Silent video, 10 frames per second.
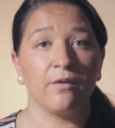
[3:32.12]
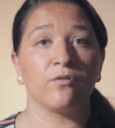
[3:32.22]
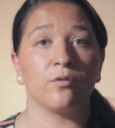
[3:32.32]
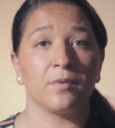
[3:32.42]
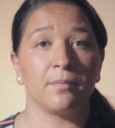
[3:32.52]

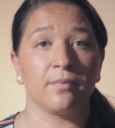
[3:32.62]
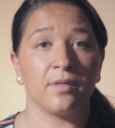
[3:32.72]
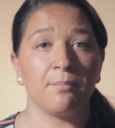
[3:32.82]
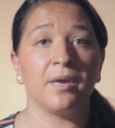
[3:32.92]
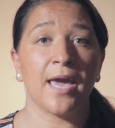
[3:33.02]
from
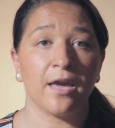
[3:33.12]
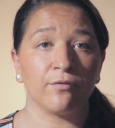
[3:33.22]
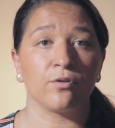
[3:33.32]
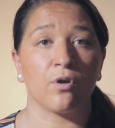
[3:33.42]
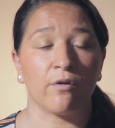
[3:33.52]
the
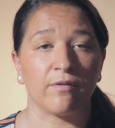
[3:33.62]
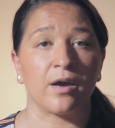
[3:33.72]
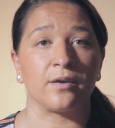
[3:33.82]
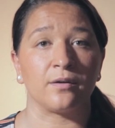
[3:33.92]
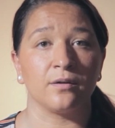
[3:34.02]
behavior of
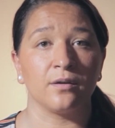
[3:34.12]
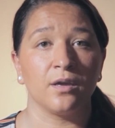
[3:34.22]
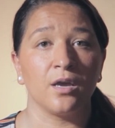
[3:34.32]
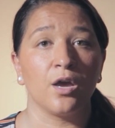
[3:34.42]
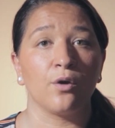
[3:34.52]
anger.
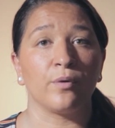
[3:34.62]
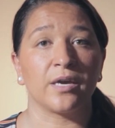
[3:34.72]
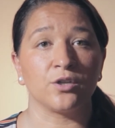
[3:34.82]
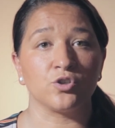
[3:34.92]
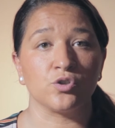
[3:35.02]
We
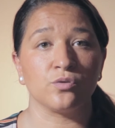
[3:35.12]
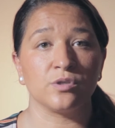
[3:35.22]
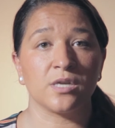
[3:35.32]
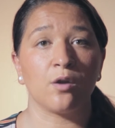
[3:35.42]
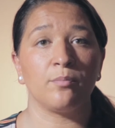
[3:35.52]
can choose
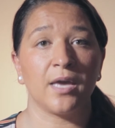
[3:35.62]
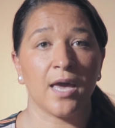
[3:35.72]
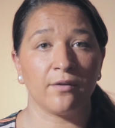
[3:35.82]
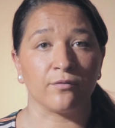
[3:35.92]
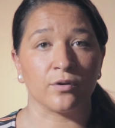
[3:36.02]
our
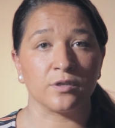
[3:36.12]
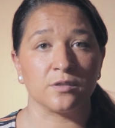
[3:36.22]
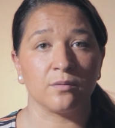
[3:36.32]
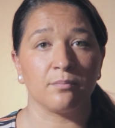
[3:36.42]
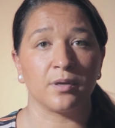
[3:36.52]
behaviors,
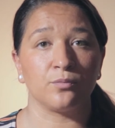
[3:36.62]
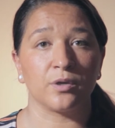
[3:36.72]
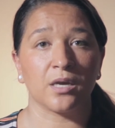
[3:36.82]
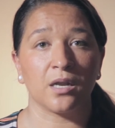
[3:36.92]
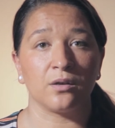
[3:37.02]
but we
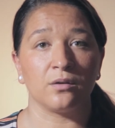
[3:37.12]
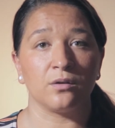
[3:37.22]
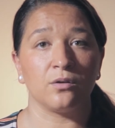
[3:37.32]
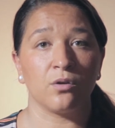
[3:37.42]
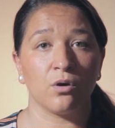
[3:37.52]

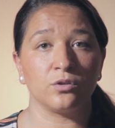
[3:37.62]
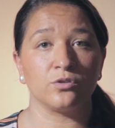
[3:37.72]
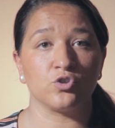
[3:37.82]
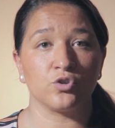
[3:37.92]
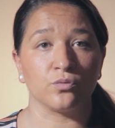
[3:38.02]
cannot
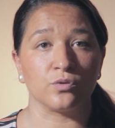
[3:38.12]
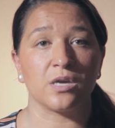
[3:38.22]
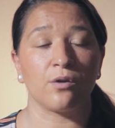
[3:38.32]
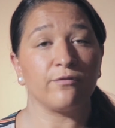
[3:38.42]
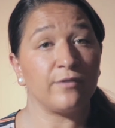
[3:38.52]
choose
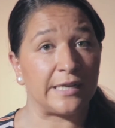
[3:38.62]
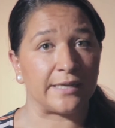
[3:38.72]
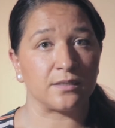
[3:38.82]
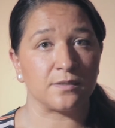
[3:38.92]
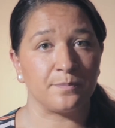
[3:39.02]
our
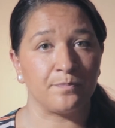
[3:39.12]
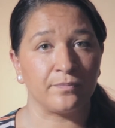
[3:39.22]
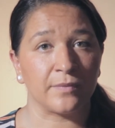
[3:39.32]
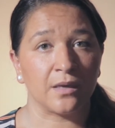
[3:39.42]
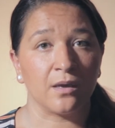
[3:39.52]
feelings.
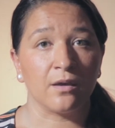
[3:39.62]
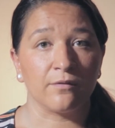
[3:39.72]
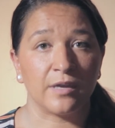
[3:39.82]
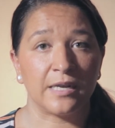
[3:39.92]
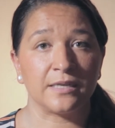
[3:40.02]

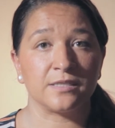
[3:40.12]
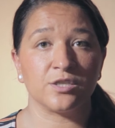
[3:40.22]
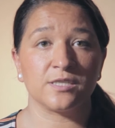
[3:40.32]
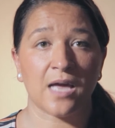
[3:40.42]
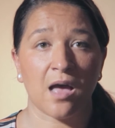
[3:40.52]
Feelings
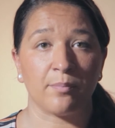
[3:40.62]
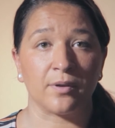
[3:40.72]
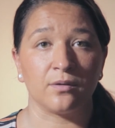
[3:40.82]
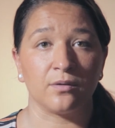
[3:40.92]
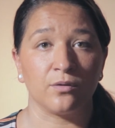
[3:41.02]
just
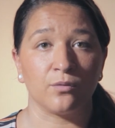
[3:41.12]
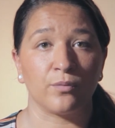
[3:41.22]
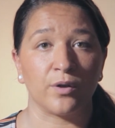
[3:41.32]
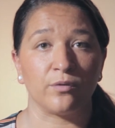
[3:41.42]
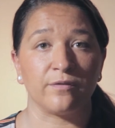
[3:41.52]
happen.
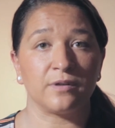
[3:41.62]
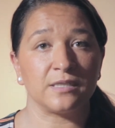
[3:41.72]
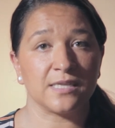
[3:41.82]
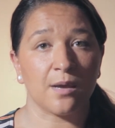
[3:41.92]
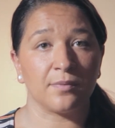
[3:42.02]
When we feel
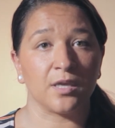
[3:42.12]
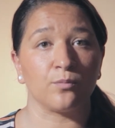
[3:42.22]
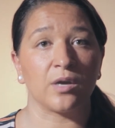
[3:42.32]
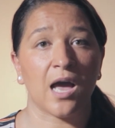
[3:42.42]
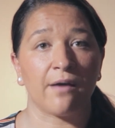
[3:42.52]
something, we
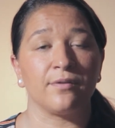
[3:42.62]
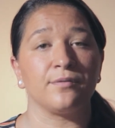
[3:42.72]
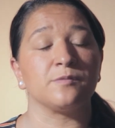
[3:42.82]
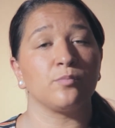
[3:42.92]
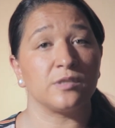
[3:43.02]
have the
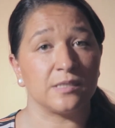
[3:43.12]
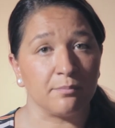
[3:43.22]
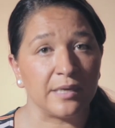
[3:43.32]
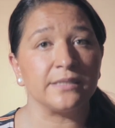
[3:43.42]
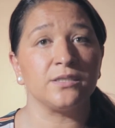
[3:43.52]

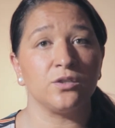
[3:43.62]
responsibility